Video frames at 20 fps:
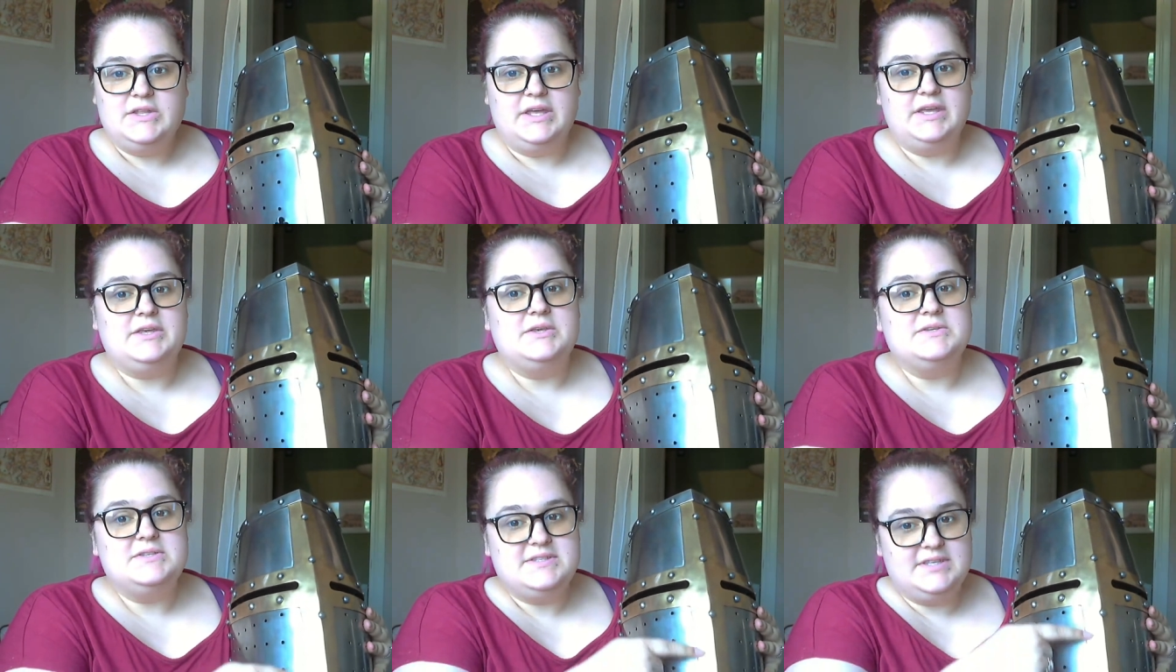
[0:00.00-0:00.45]

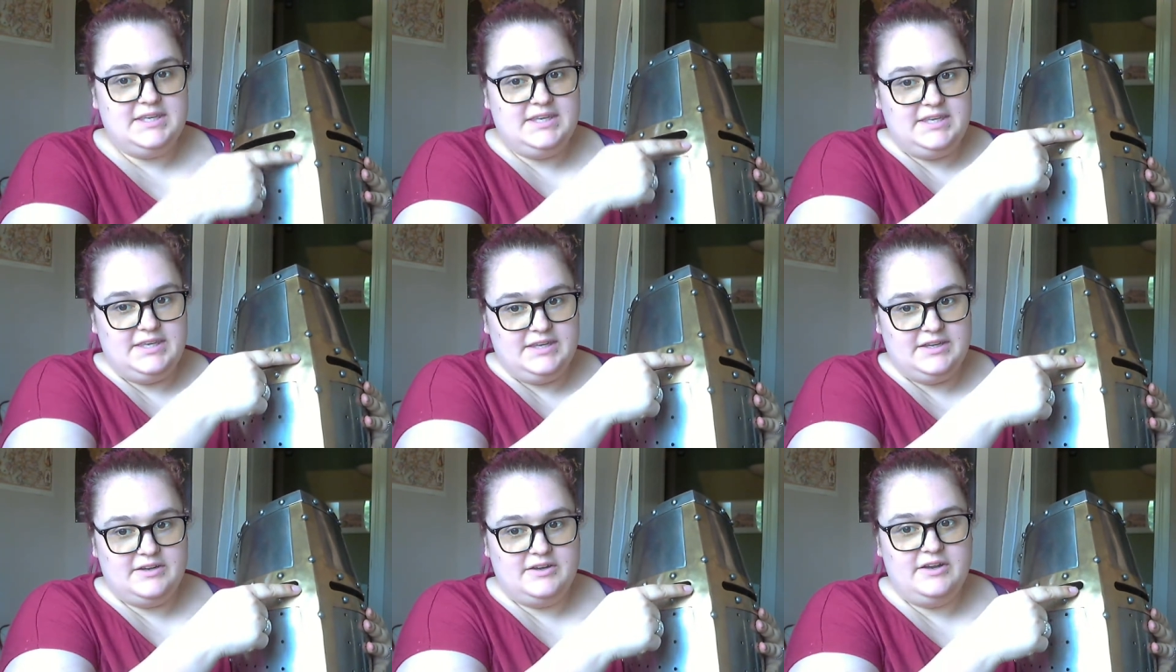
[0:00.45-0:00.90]
like you see
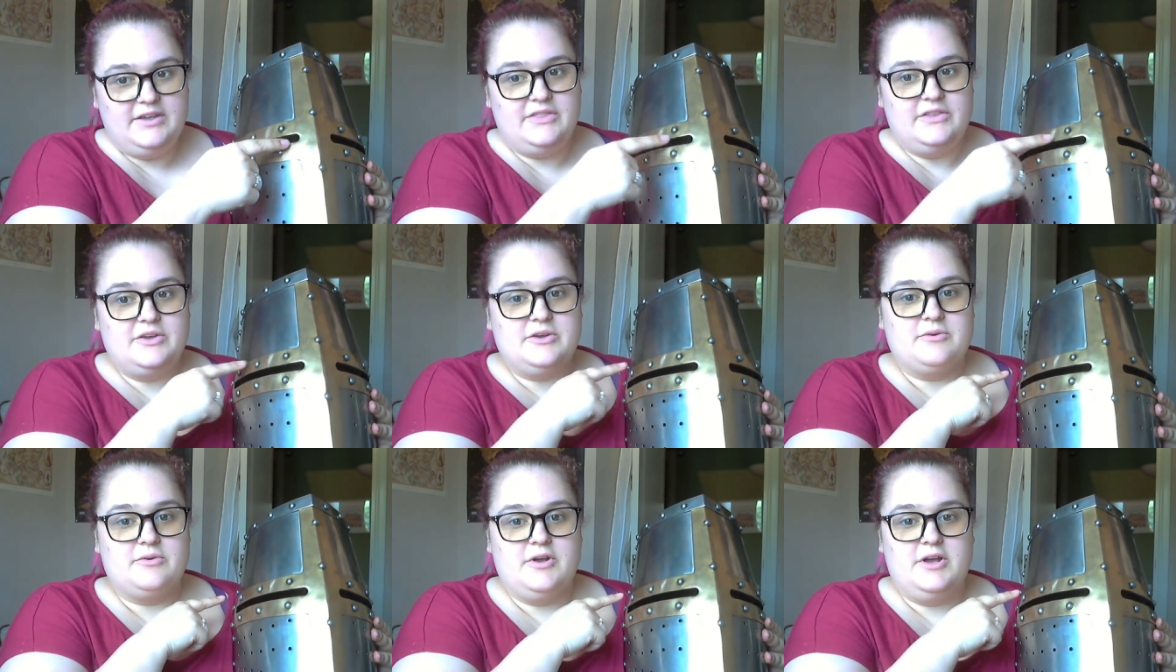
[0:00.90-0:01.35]
here in
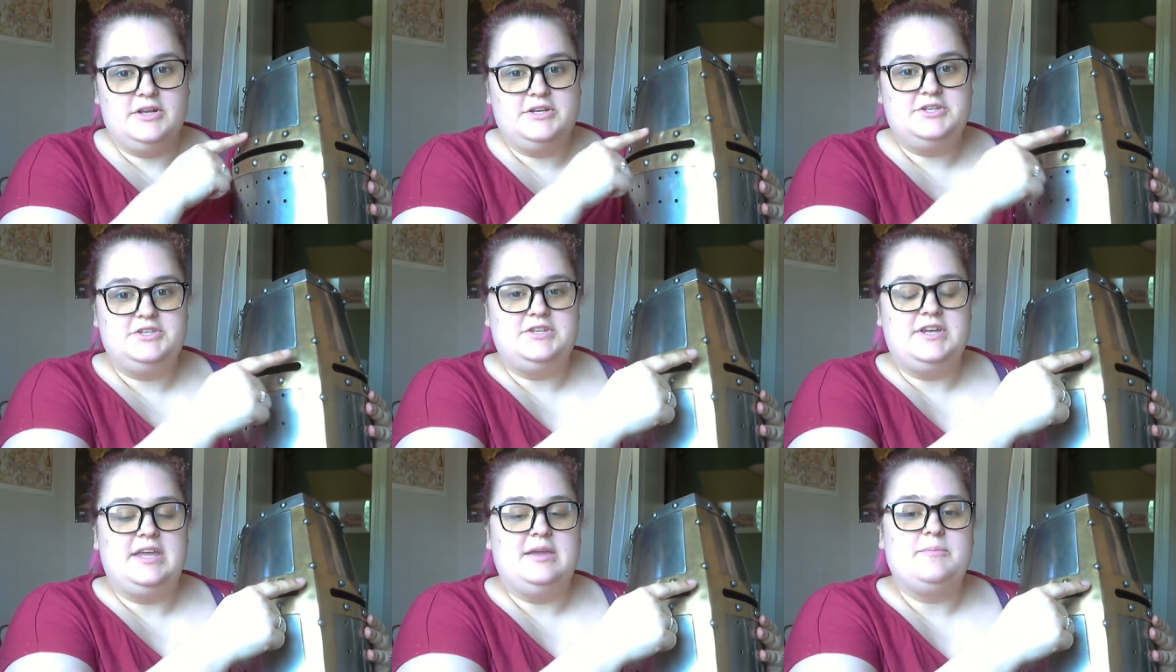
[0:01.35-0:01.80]
the cross
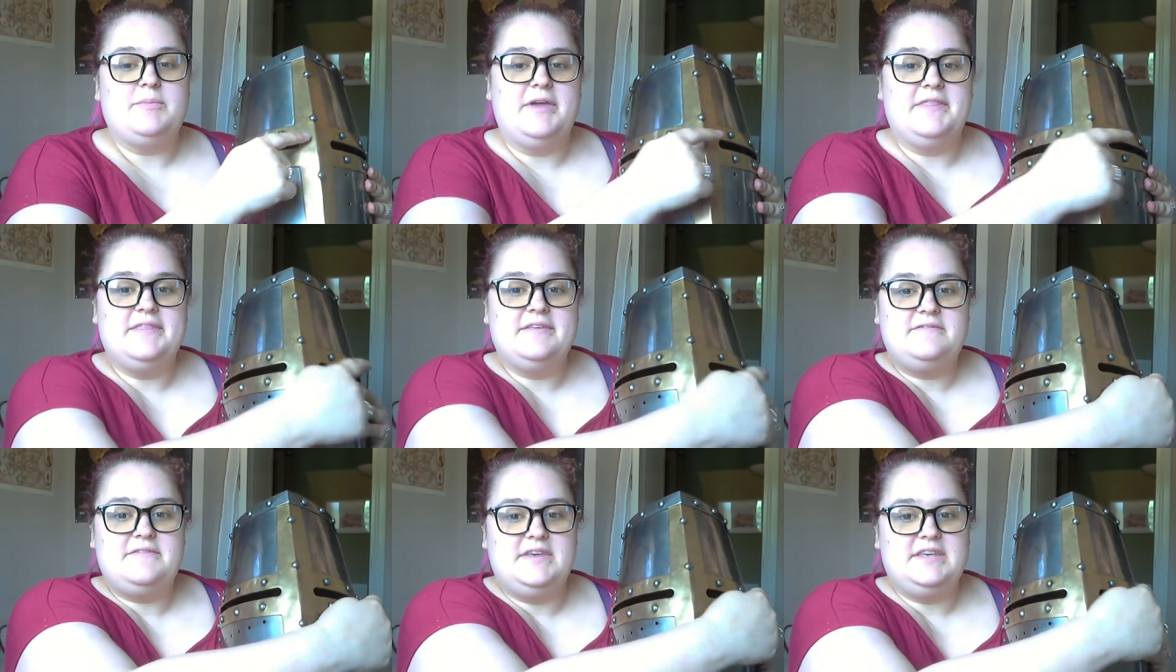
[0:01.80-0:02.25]
shape
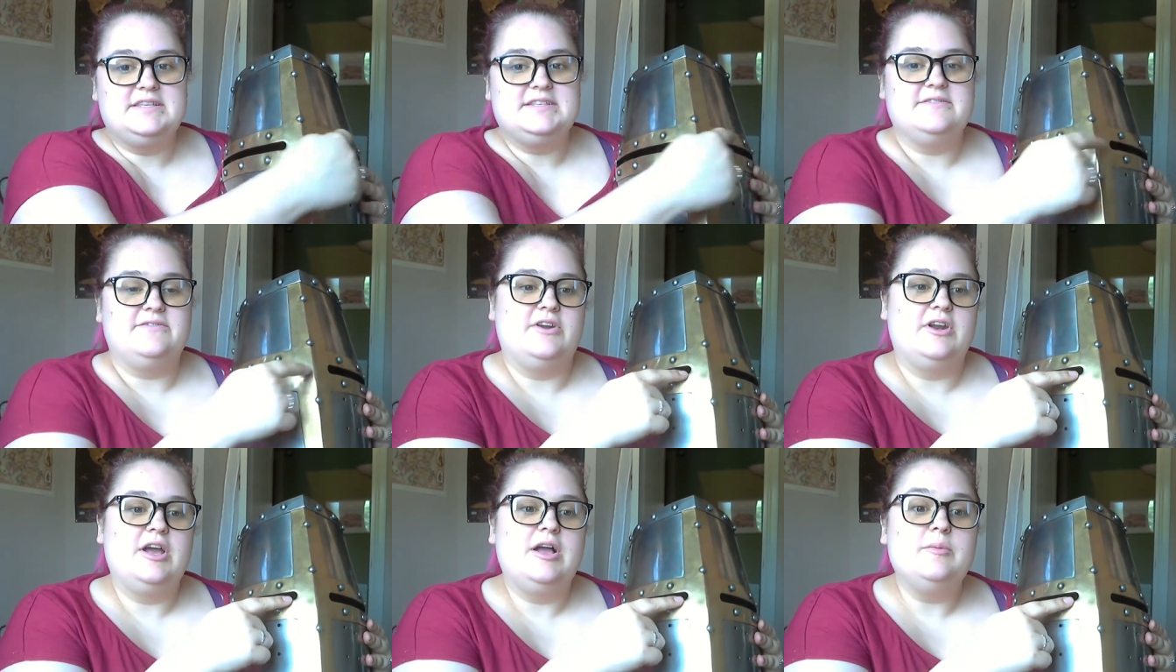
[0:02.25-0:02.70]
on the face
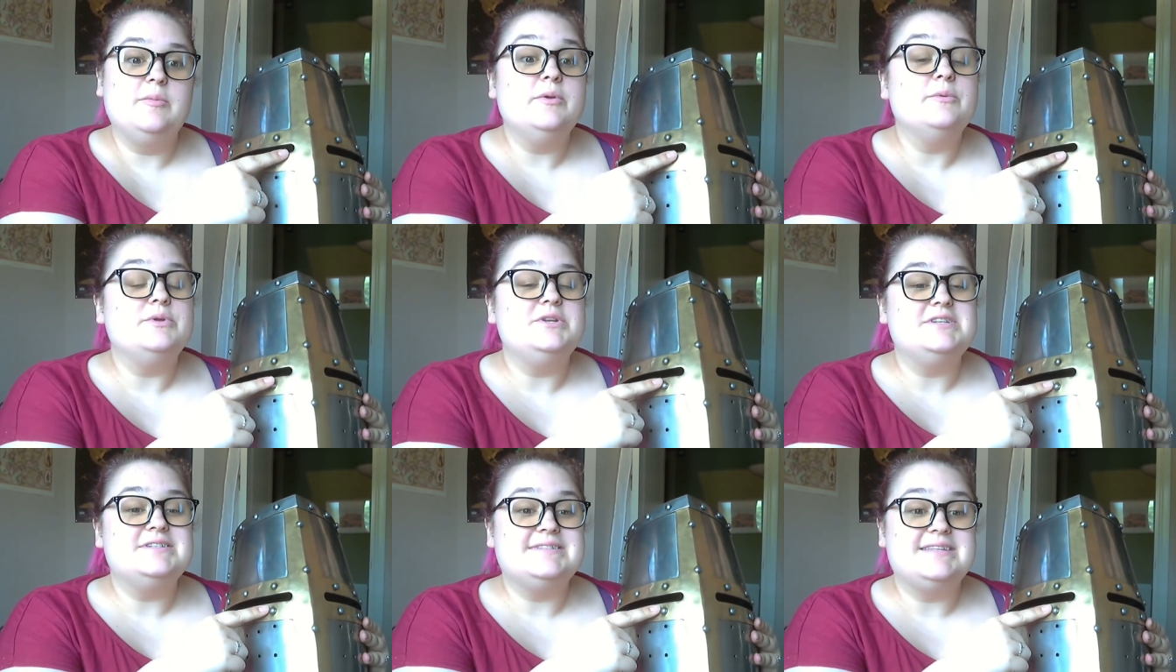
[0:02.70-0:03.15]
of our helmet,
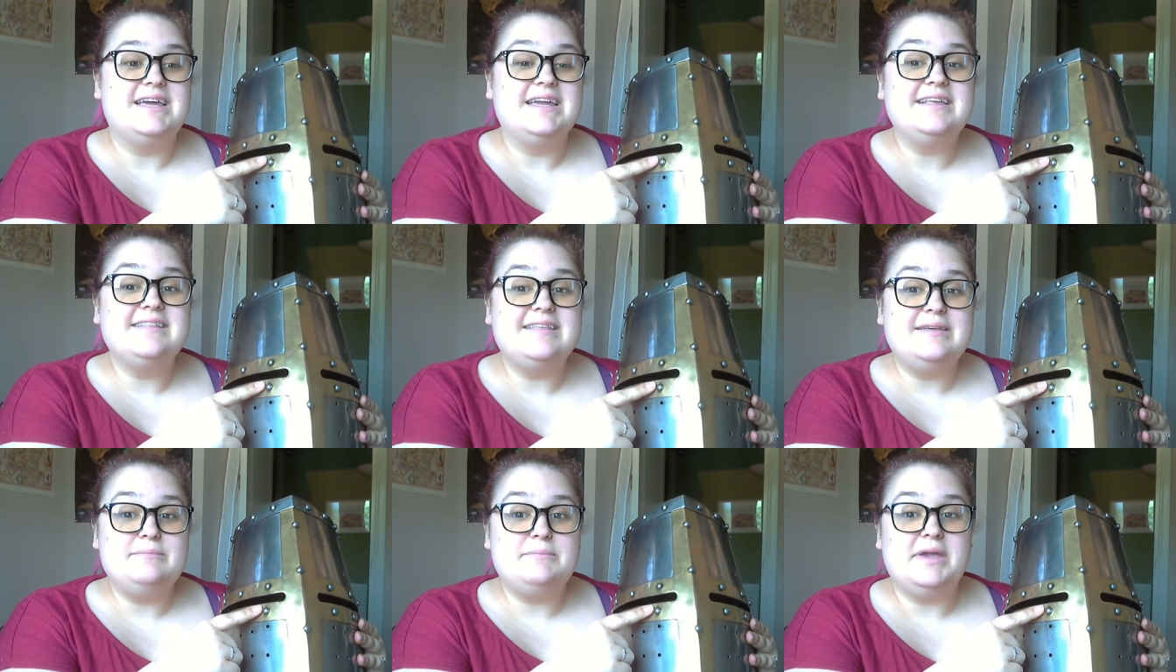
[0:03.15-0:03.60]
which is
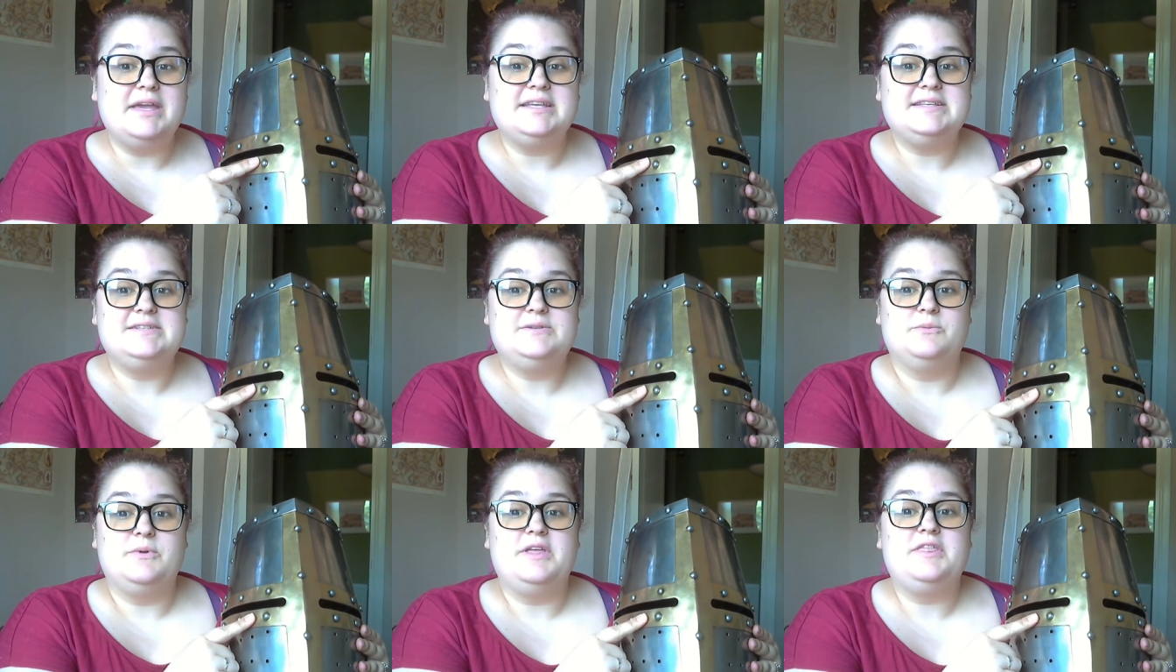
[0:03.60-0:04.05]
likely
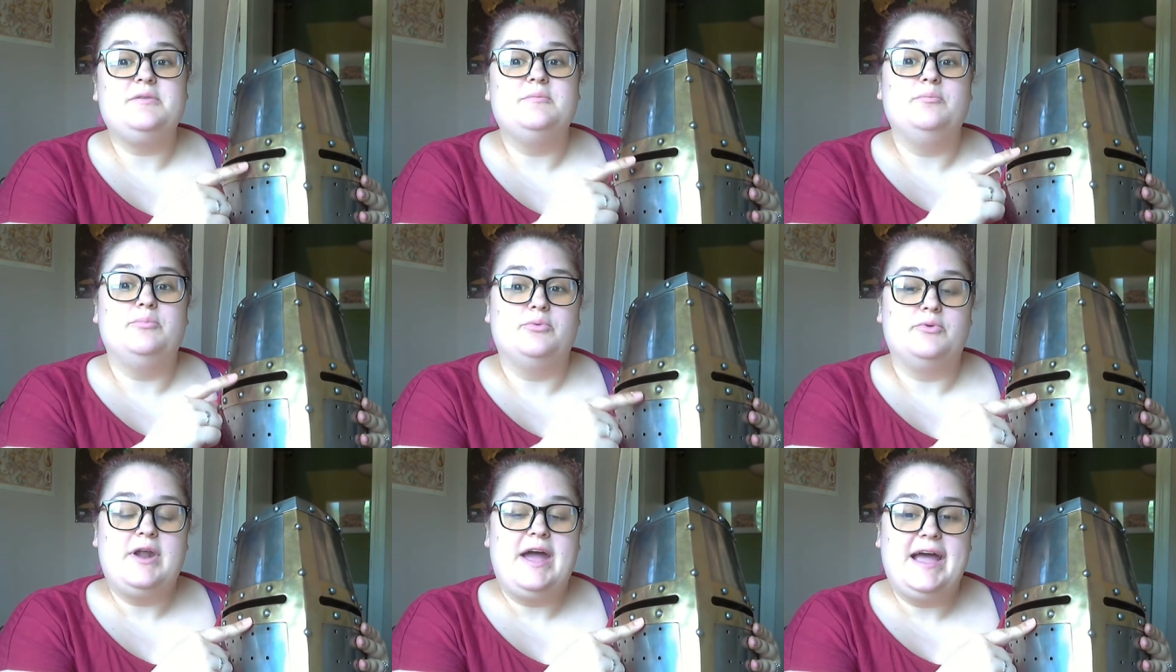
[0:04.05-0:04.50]
mixed with
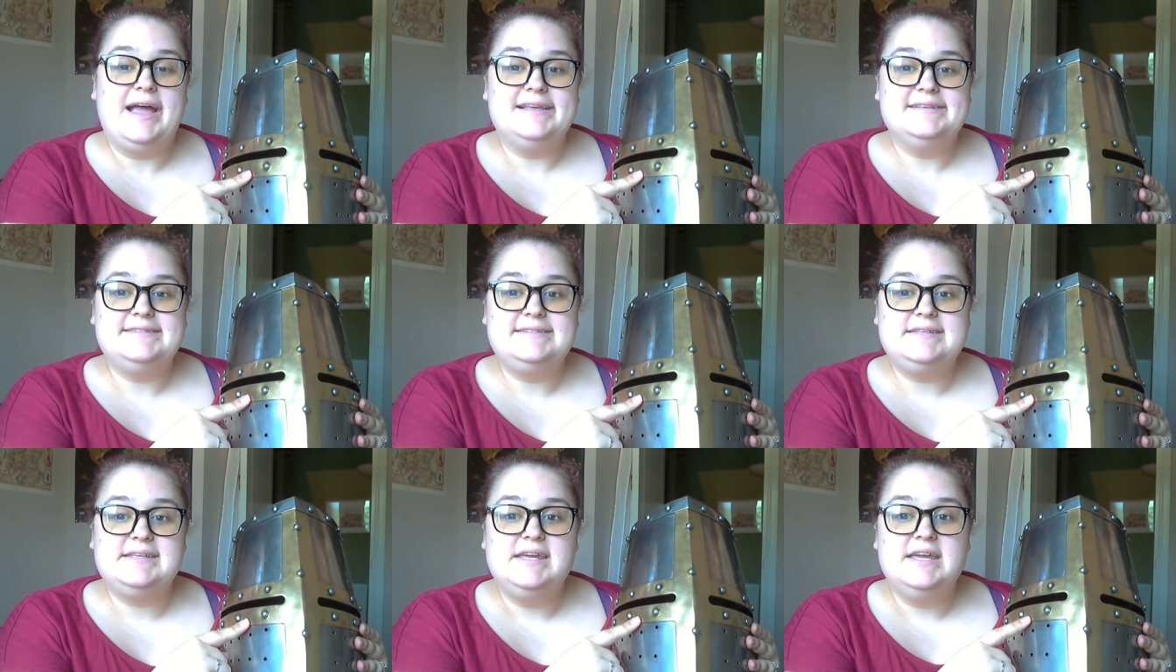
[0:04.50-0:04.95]

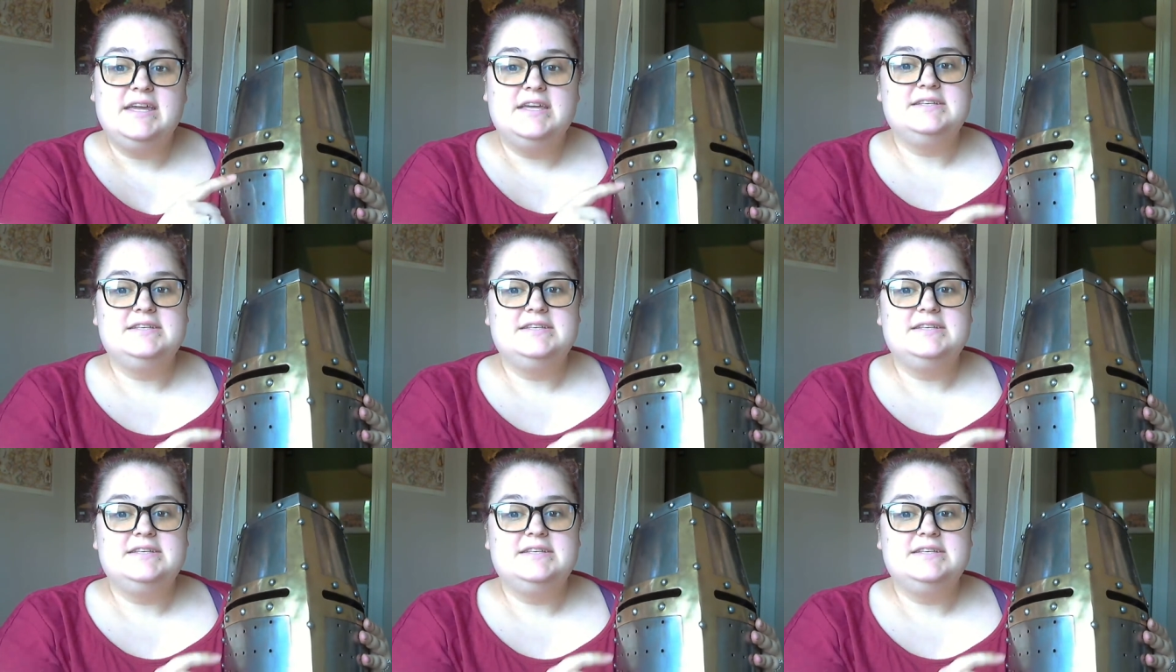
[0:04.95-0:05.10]
brass.